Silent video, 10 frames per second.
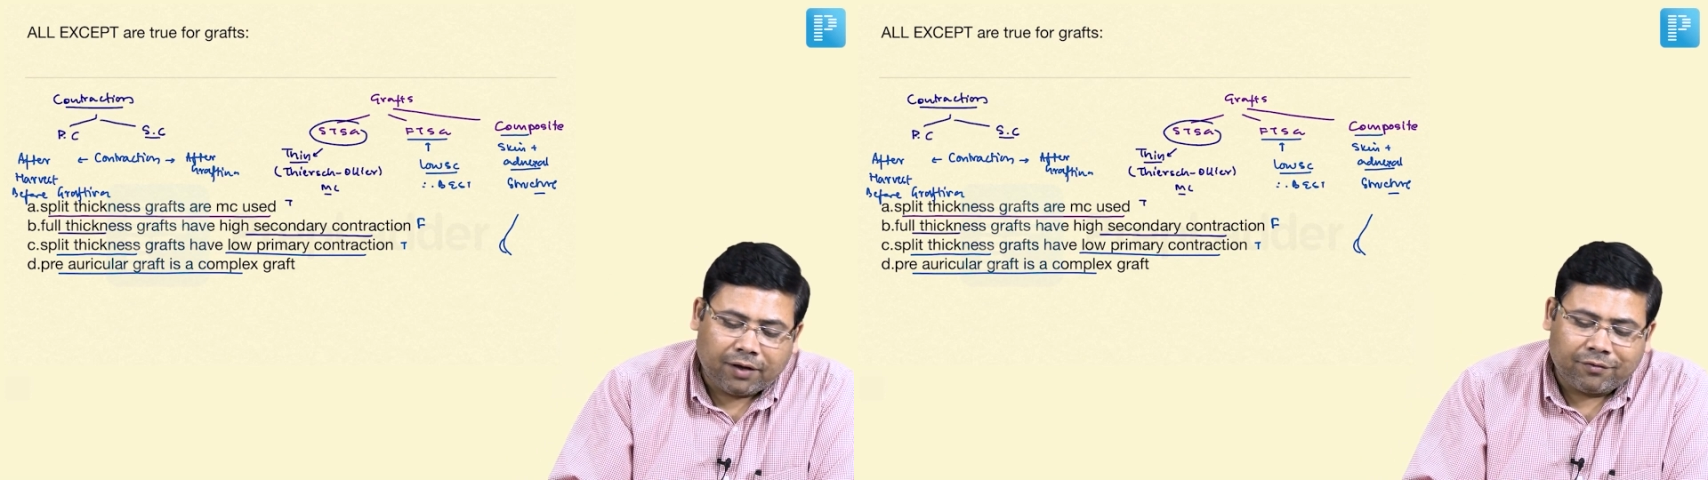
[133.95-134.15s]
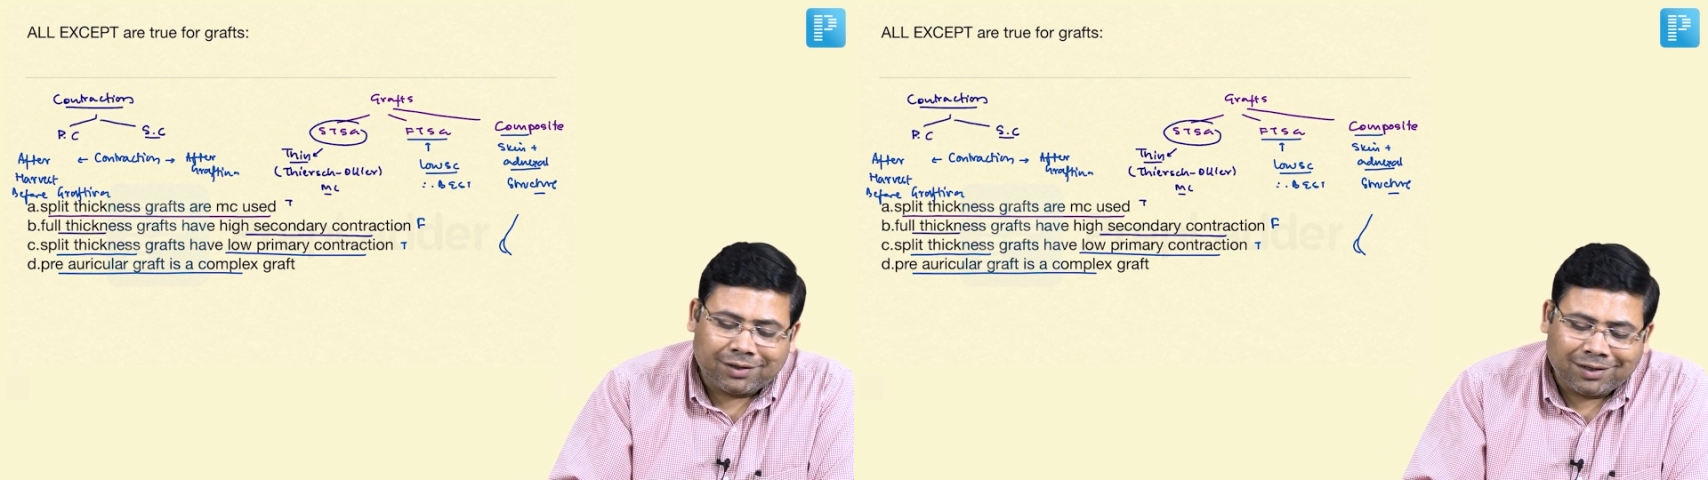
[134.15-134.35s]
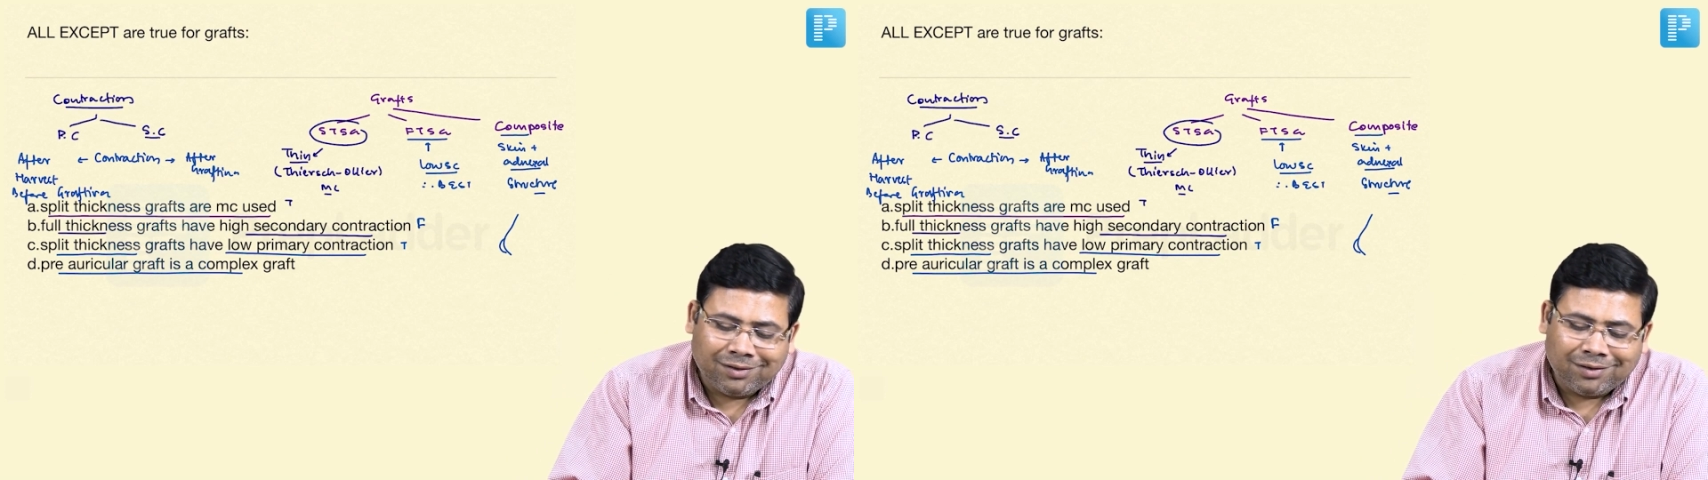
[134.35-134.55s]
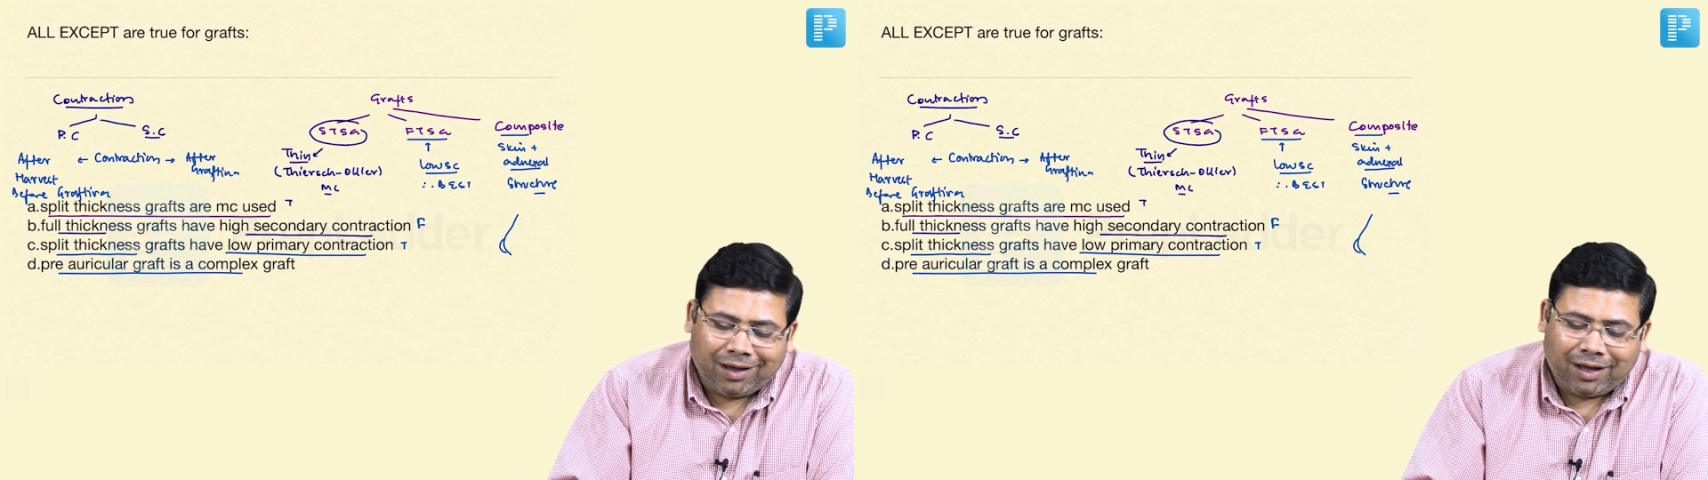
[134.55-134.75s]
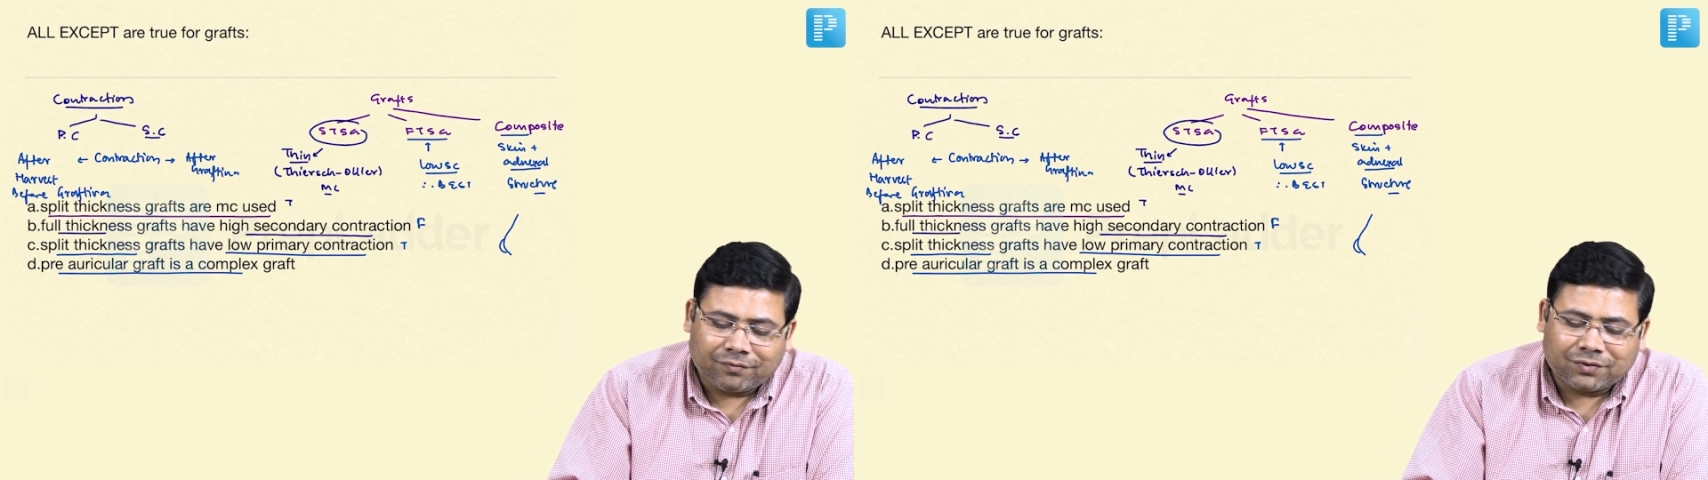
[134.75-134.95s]
I've
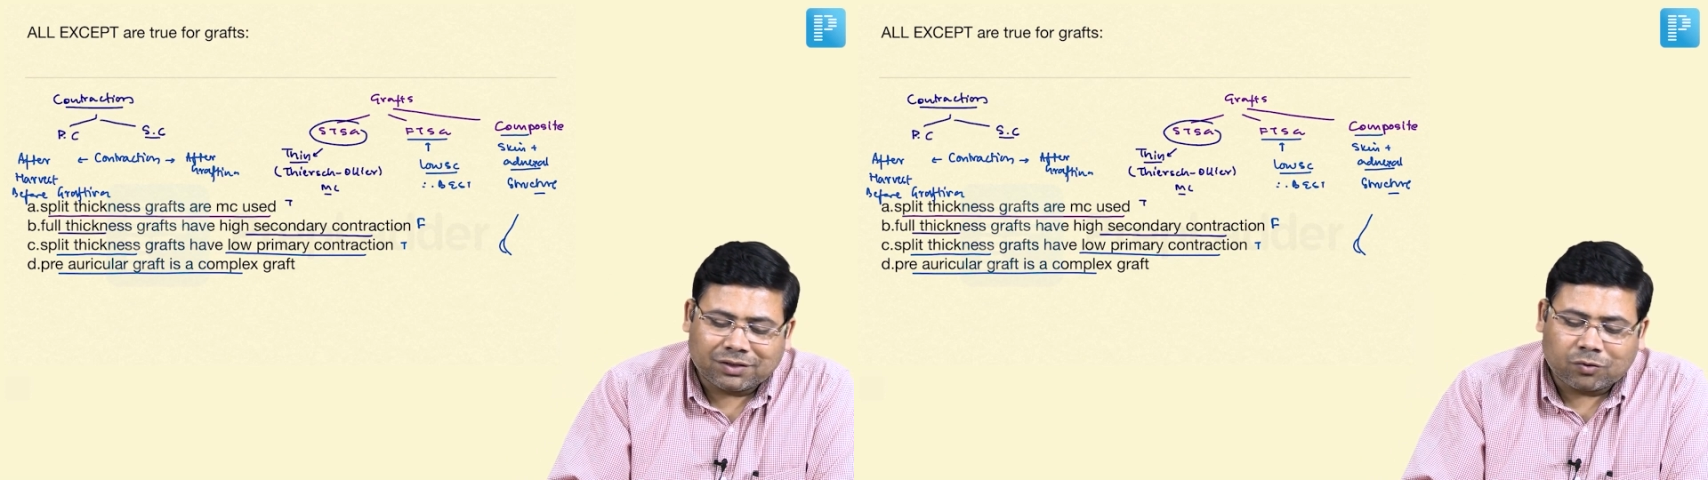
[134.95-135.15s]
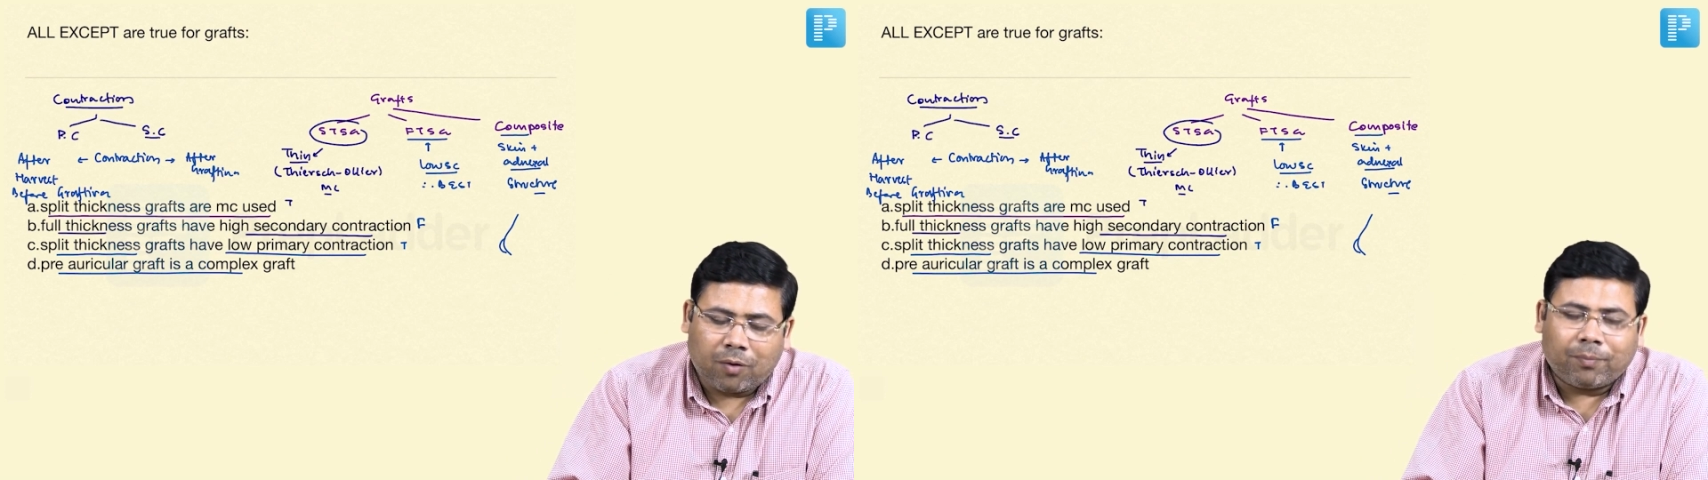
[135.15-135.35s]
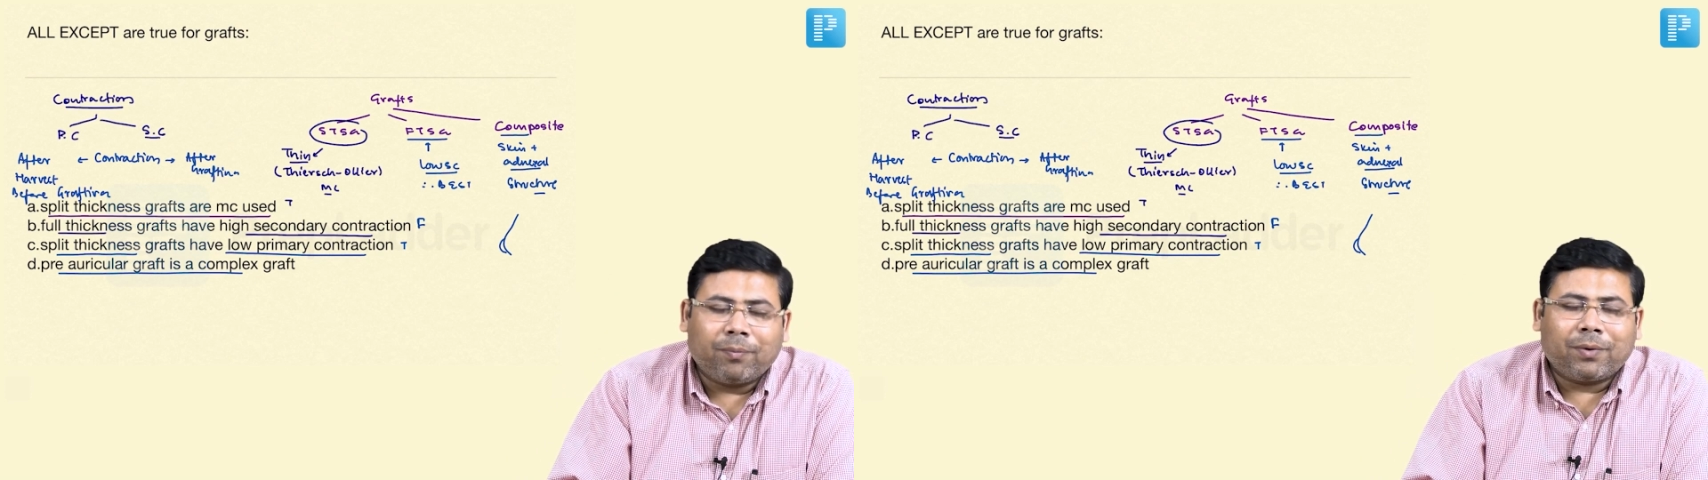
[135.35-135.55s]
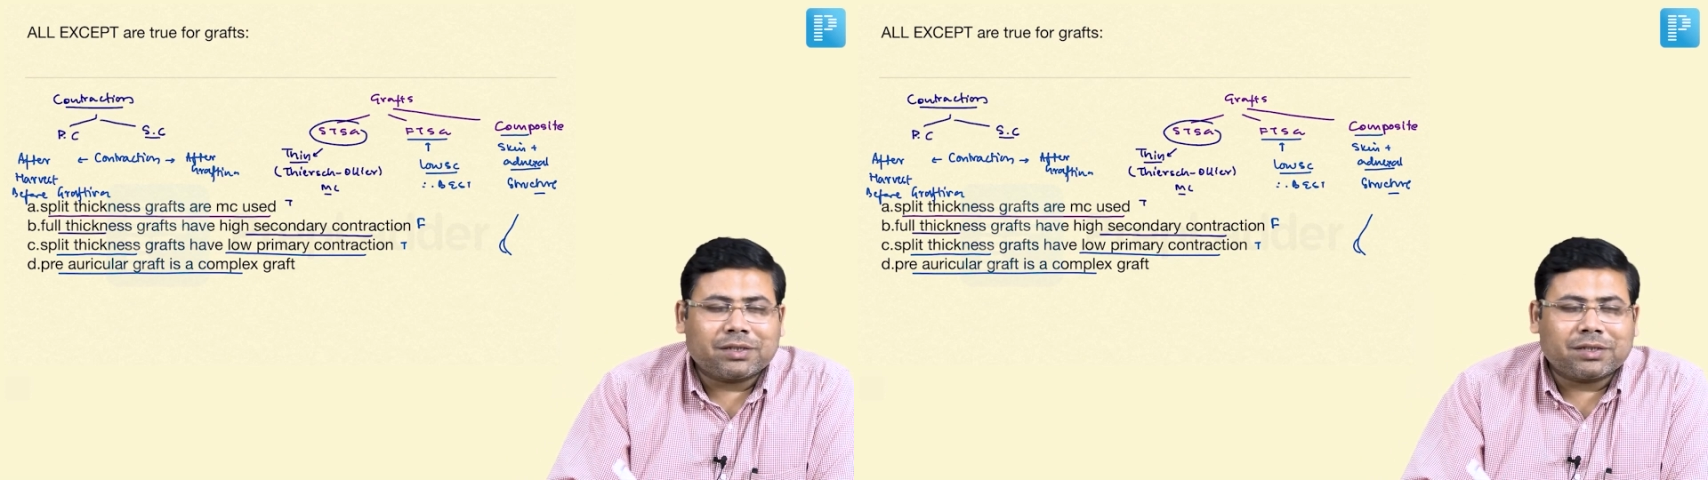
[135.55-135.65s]
written, I've just copy